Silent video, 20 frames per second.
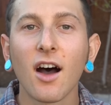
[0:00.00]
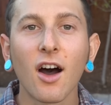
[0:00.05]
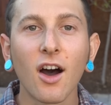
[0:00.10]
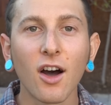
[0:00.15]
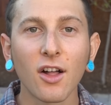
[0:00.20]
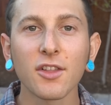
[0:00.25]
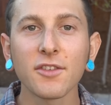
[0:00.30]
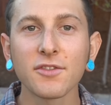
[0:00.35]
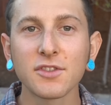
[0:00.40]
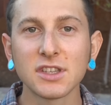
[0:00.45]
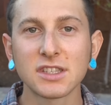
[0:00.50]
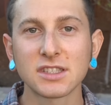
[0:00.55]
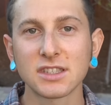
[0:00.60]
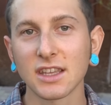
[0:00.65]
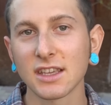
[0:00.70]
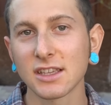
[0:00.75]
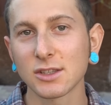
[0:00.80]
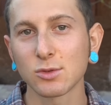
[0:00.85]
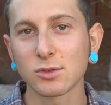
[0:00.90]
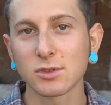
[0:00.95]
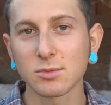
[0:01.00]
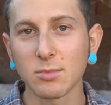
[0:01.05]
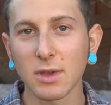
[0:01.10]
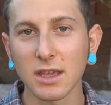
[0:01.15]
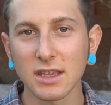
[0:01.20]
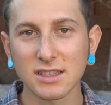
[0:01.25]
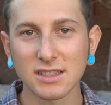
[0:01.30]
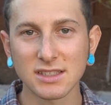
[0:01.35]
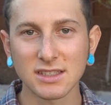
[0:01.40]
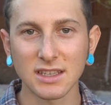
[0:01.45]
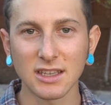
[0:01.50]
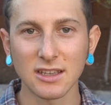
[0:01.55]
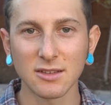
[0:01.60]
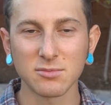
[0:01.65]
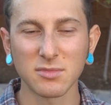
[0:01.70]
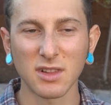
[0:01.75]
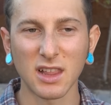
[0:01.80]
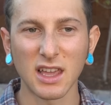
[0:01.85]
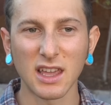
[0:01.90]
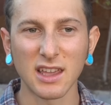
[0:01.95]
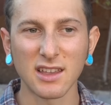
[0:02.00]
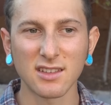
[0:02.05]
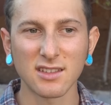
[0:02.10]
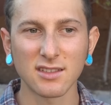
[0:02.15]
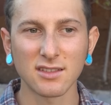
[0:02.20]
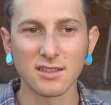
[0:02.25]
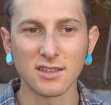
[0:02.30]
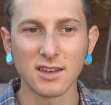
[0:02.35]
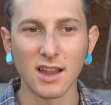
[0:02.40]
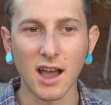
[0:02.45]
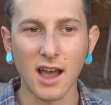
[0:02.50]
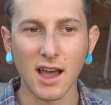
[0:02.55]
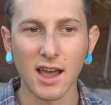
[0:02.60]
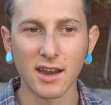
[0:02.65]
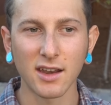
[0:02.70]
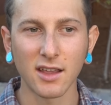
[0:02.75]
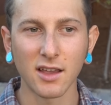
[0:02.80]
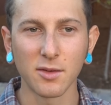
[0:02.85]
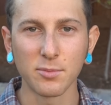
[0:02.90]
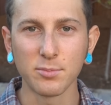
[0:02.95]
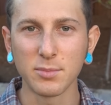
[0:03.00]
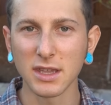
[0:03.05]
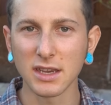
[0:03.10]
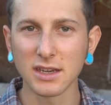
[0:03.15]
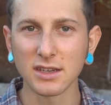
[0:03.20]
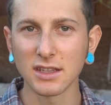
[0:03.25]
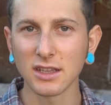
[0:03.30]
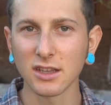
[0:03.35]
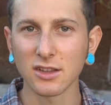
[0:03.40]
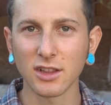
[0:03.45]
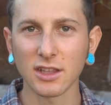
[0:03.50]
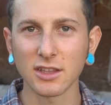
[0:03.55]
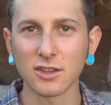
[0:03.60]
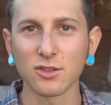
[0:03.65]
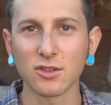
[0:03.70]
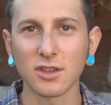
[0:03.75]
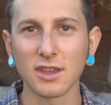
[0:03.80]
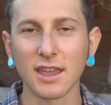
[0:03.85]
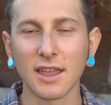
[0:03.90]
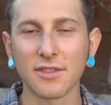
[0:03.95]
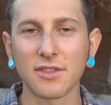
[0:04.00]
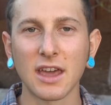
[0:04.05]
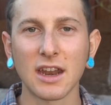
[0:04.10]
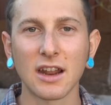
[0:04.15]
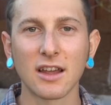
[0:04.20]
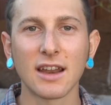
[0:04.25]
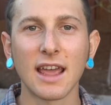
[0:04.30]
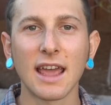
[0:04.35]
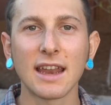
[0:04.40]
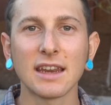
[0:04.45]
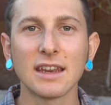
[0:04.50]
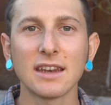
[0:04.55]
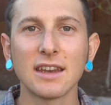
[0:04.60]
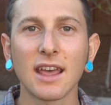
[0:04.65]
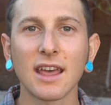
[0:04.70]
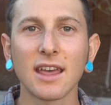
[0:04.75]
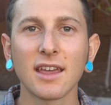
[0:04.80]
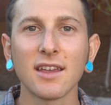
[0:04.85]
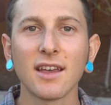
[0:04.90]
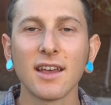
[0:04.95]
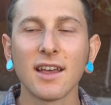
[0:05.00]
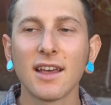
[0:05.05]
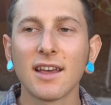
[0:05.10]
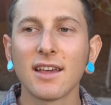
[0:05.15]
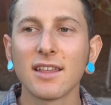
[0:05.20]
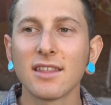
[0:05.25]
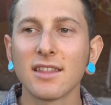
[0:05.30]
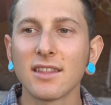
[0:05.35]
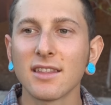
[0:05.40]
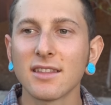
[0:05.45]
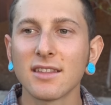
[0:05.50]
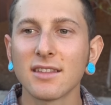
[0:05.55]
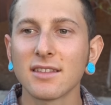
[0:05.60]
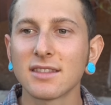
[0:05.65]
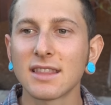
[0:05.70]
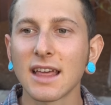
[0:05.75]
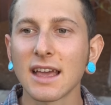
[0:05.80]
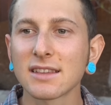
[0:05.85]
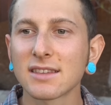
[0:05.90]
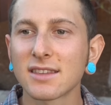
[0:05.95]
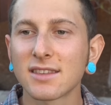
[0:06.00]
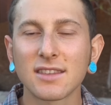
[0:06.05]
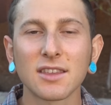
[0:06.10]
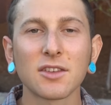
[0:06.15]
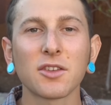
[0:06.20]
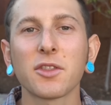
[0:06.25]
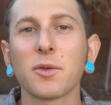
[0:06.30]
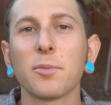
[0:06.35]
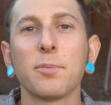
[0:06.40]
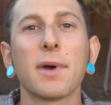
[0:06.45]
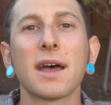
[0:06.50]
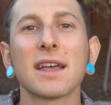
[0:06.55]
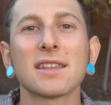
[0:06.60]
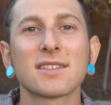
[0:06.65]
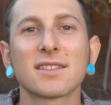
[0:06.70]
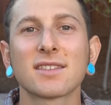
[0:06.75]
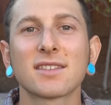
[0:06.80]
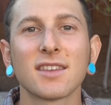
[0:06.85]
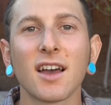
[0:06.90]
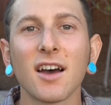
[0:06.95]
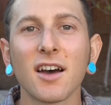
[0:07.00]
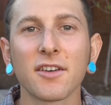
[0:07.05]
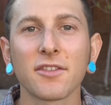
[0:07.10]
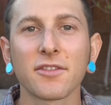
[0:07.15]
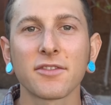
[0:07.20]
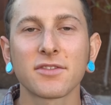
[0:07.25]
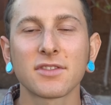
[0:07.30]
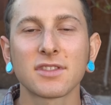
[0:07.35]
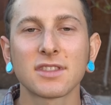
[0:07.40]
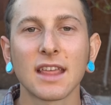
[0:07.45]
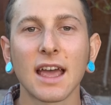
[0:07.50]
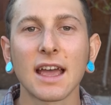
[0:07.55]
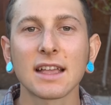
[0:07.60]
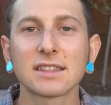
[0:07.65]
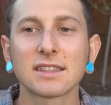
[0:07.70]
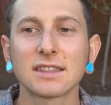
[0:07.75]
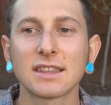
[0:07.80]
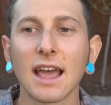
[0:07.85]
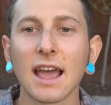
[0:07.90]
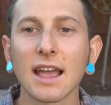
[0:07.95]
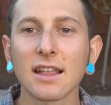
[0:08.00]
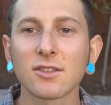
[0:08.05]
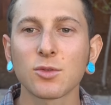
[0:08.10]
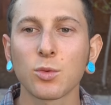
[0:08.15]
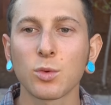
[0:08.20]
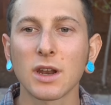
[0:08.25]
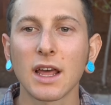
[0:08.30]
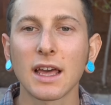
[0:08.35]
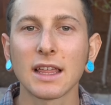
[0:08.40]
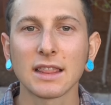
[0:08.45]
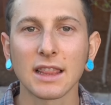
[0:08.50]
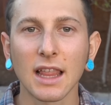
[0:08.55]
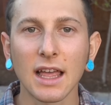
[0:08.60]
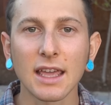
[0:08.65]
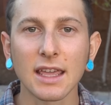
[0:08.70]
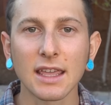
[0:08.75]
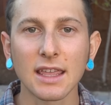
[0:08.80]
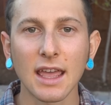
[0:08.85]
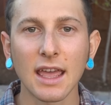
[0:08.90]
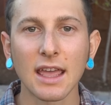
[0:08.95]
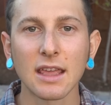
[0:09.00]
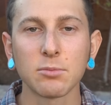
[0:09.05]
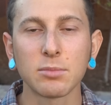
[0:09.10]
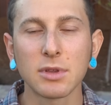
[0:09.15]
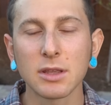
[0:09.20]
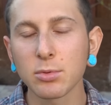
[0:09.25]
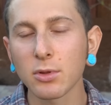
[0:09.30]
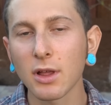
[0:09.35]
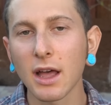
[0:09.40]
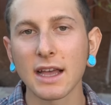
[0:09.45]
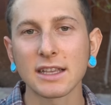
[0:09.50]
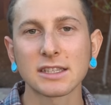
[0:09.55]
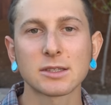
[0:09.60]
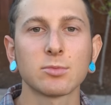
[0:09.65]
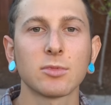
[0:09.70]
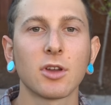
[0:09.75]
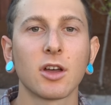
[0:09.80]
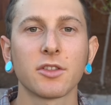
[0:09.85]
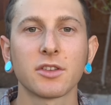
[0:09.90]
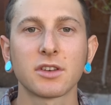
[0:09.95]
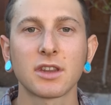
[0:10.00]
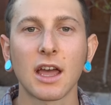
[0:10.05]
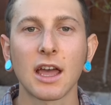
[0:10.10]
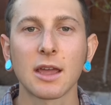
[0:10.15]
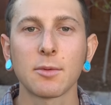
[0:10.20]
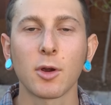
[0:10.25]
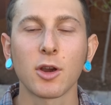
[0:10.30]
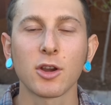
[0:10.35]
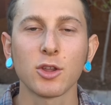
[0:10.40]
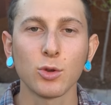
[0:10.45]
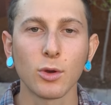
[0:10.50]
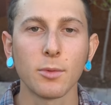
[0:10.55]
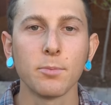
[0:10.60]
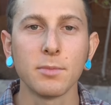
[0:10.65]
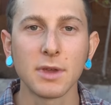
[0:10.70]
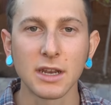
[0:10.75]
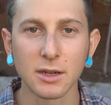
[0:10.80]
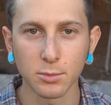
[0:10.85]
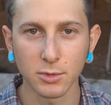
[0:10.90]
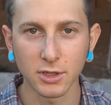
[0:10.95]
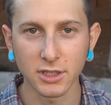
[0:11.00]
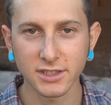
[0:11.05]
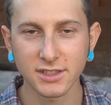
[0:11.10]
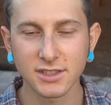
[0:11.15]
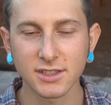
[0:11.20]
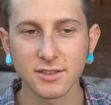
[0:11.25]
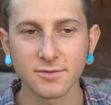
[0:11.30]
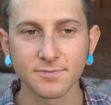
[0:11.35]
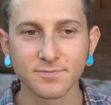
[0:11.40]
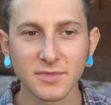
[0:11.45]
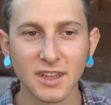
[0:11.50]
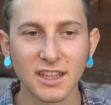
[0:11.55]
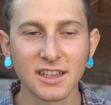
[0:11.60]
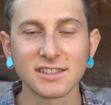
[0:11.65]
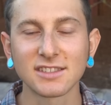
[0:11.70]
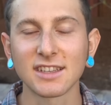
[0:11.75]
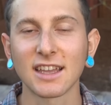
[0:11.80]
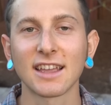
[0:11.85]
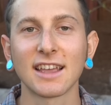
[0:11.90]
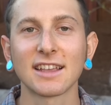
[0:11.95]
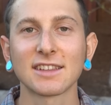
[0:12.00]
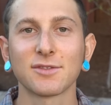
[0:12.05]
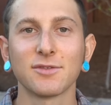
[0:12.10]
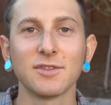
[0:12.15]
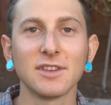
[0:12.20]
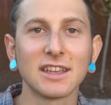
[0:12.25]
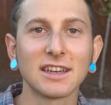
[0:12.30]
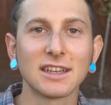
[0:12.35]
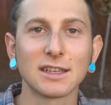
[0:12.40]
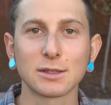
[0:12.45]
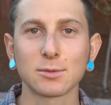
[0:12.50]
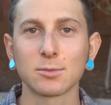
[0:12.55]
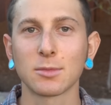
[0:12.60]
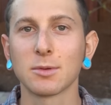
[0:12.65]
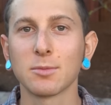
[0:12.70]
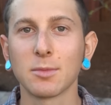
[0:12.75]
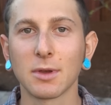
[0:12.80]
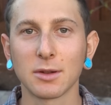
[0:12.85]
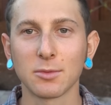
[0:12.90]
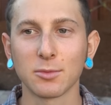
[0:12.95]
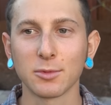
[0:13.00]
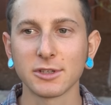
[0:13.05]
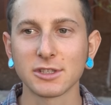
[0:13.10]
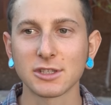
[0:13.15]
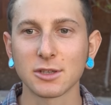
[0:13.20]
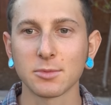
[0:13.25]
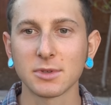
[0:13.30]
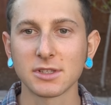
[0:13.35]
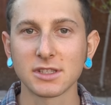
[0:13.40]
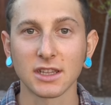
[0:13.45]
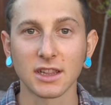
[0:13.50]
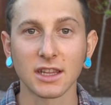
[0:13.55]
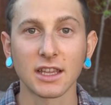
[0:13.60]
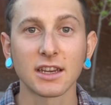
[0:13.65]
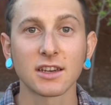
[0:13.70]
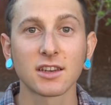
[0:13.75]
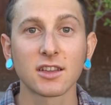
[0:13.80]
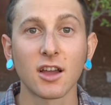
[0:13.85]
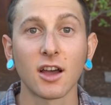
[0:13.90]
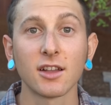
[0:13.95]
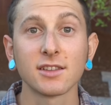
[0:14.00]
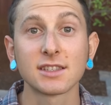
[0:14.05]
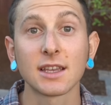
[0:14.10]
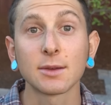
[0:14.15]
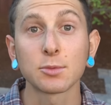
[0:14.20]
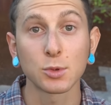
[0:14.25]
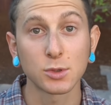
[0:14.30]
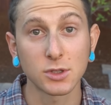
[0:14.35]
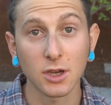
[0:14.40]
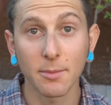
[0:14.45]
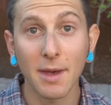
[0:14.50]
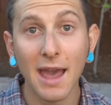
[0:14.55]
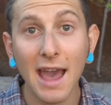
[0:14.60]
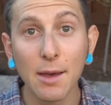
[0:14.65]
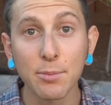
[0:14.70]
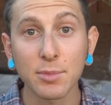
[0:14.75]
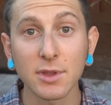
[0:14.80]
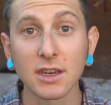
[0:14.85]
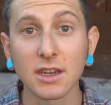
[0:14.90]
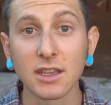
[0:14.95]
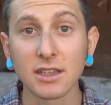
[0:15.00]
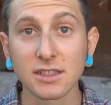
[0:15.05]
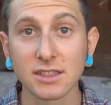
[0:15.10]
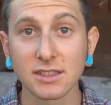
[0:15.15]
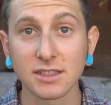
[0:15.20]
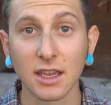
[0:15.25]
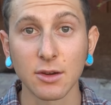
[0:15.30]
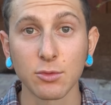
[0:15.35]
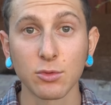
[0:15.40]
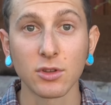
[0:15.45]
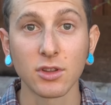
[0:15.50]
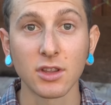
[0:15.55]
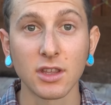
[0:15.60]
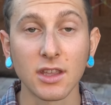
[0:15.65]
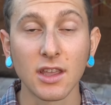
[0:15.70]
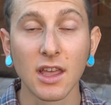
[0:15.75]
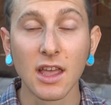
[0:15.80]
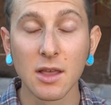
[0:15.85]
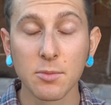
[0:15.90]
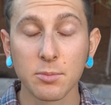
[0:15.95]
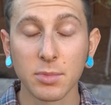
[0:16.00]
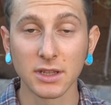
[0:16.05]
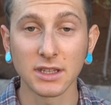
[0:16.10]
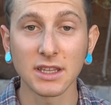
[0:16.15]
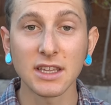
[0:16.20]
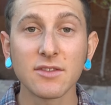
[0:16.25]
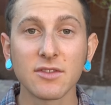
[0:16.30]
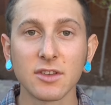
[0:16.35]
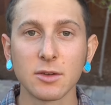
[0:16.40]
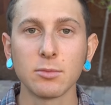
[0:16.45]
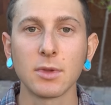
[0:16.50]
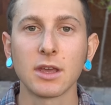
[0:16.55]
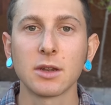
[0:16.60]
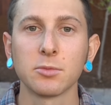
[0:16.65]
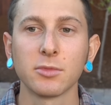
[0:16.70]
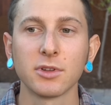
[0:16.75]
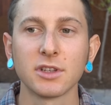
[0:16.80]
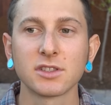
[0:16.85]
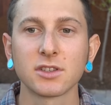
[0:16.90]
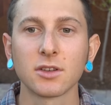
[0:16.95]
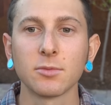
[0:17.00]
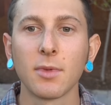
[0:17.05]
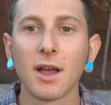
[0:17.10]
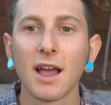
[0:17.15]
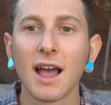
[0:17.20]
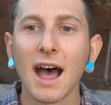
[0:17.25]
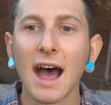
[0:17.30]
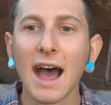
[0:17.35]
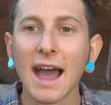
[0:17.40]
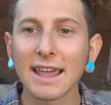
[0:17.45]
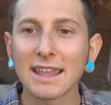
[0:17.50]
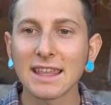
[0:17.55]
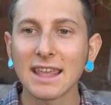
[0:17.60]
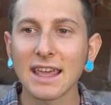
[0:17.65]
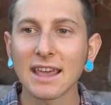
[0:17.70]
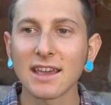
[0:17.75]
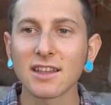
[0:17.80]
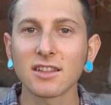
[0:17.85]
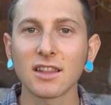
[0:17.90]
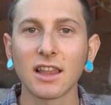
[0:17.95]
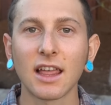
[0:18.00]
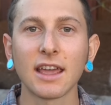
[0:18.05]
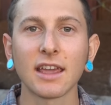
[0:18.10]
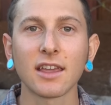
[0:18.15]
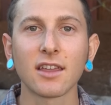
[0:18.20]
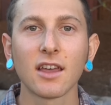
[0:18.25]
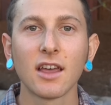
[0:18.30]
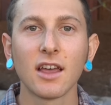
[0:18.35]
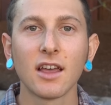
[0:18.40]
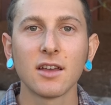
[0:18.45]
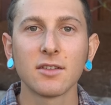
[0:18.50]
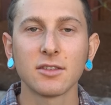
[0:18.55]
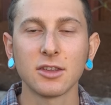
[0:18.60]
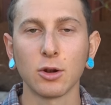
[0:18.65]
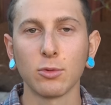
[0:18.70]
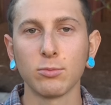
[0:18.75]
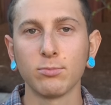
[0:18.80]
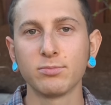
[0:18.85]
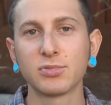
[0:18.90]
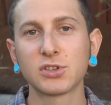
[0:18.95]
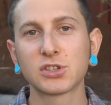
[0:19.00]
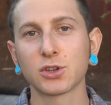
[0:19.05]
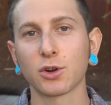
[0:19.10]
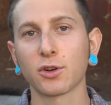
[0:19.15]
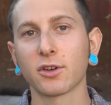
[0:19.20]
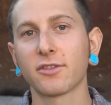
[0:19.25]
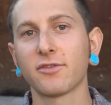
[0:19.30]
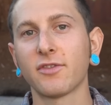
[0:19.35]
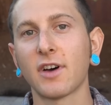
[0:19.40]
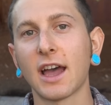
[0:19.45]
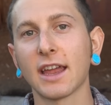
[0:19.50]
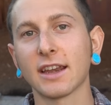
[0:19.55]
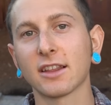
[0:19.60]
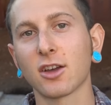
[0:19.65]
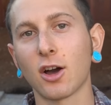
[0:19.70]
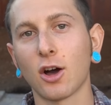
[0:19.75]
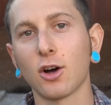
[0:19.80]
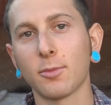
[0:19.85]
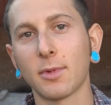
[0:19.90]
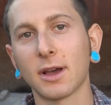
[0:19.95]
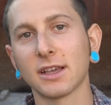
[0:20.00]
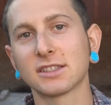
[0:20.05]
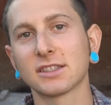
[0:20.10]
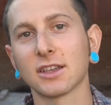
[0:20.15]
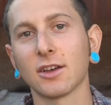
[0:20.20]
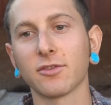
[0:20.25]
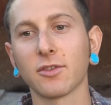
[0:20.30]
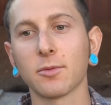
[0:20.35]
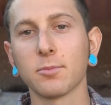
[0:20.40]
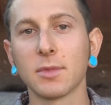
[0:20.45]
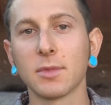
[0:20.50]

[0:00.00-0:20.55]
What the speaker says: All of these things, which may seem like not a big deal, like you could get that on any day, that's still the best stuff. That's what I like. And people ask me all the time, are you a minimalist? Because I guess veganism and minimalism is a linked concept, which I'm happy it is, because I really believe in minimalism. I can't like, you know, certified call myself a